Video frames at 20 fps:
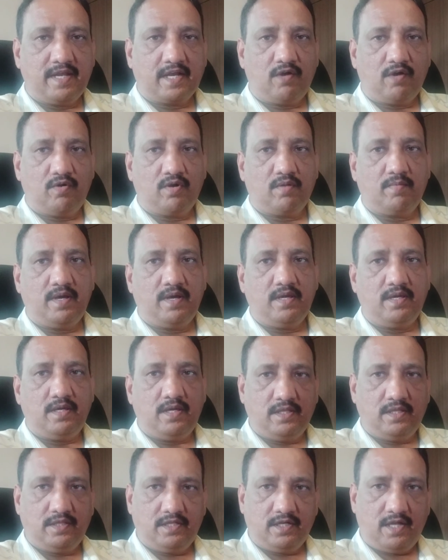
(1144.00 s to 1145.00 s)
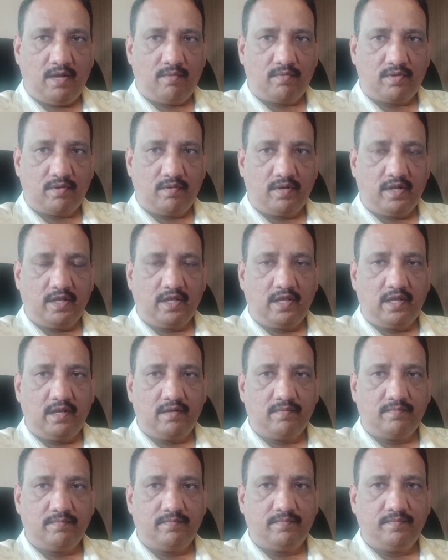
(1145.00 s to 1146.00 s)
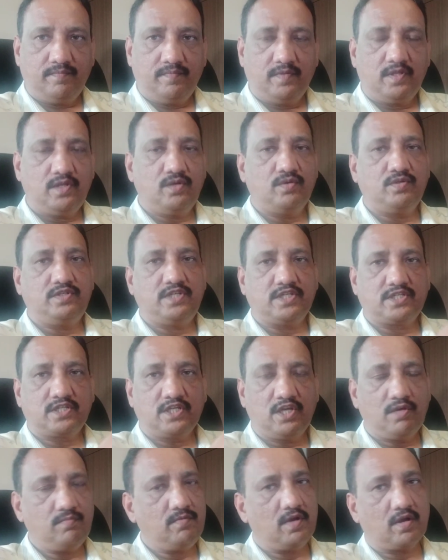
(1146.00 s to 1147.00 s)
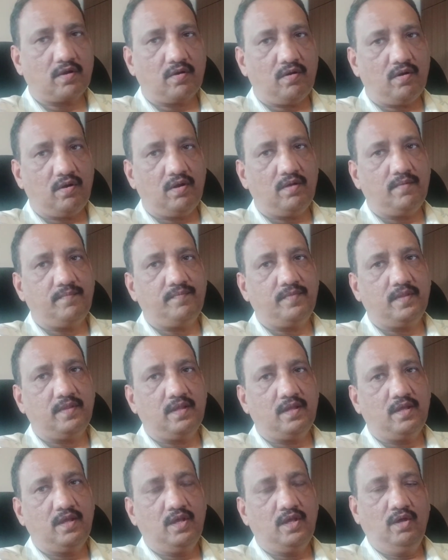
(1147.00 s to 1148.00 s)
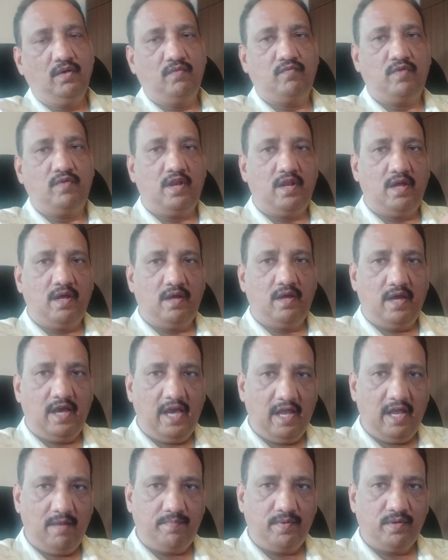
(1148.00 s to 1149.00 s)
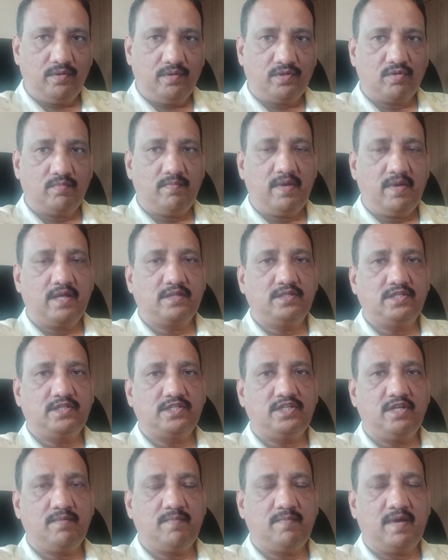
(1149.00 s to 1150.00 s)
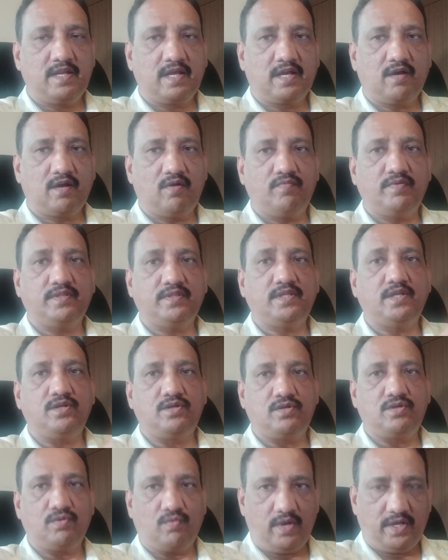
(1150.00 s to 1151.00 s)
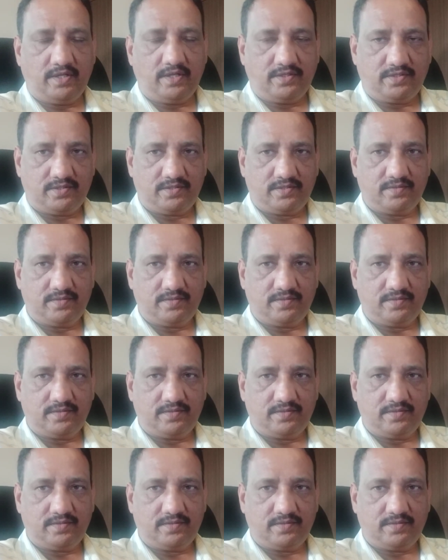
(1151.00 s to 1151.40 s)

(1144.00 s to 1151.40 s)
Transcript: account mai endu doubt undengilum, you just give me a call, we'll help you to make this demat account within 2 days,